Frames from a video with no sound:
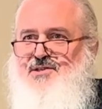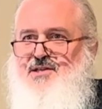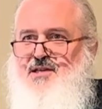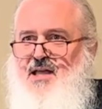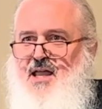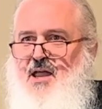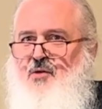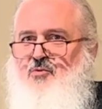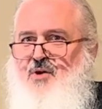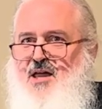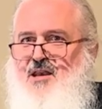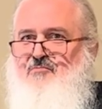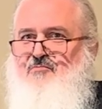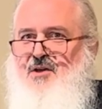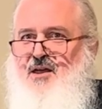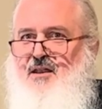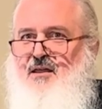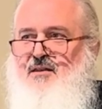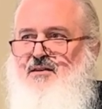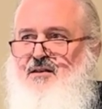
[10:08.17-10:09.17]
to see, hey, wait a
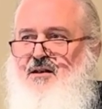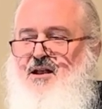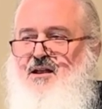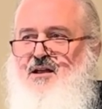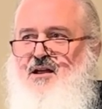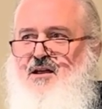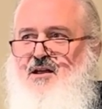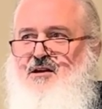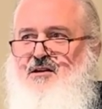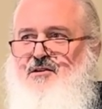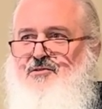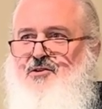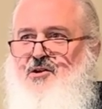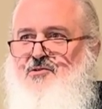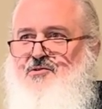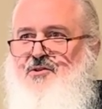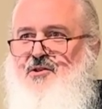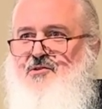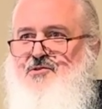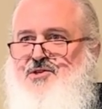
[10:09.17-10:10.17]
minute,
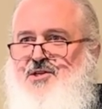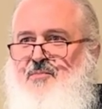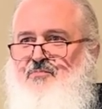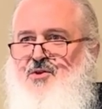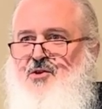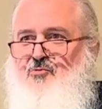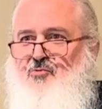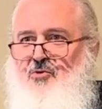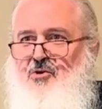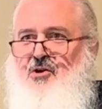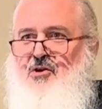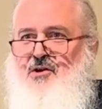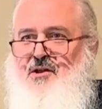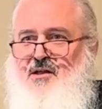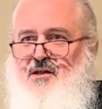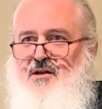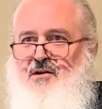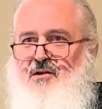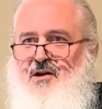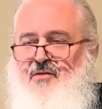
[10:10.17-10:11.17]
there, there's something wrong
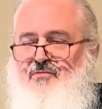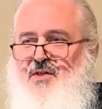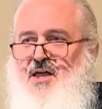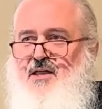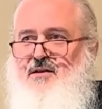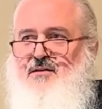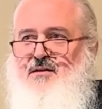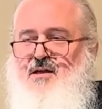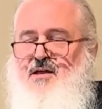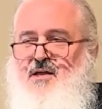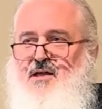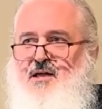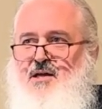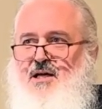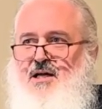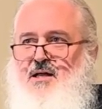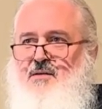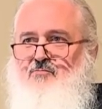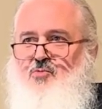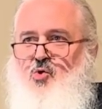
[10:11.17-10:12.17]
here. And then
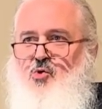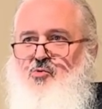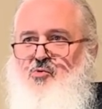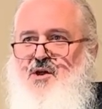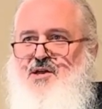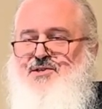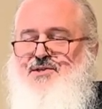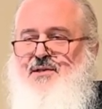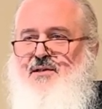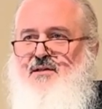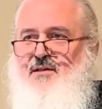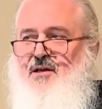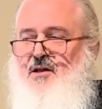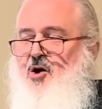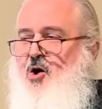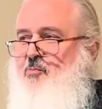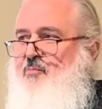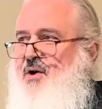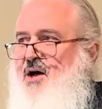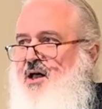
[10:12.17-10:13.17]
more recently,
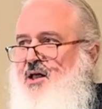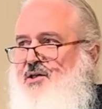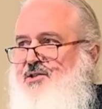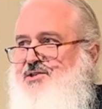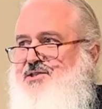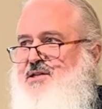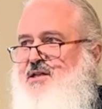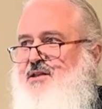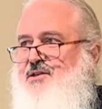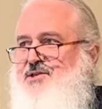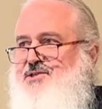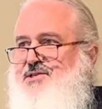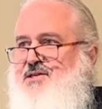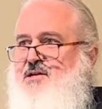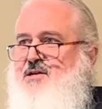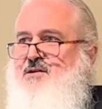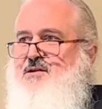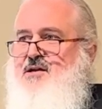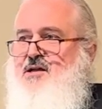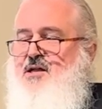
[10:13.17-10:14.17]
our policy in
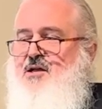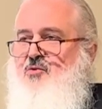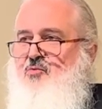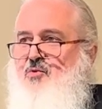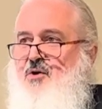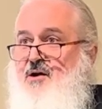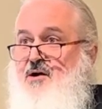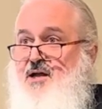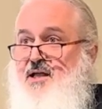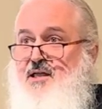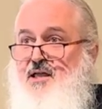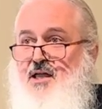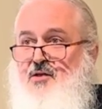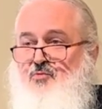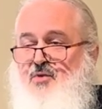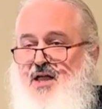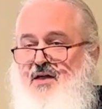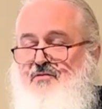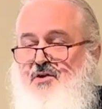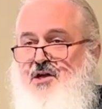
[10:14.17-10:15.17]
Syria, where
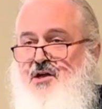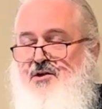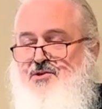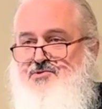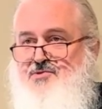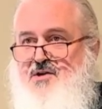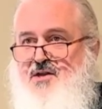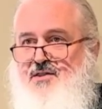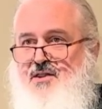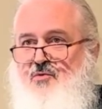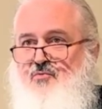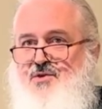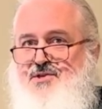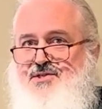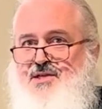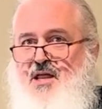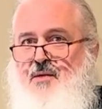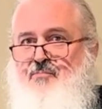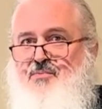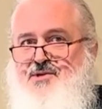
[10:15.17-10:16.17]
again we have a country that was
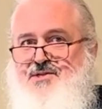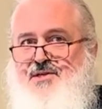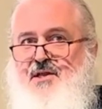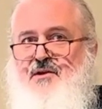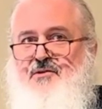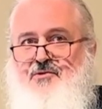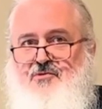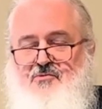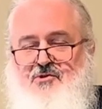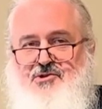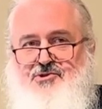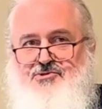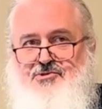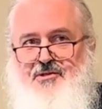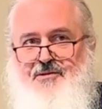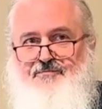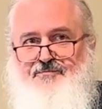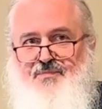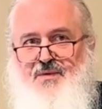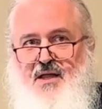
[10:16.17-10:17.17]
10%
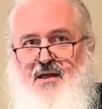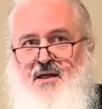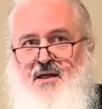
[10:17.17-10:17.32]
Christian,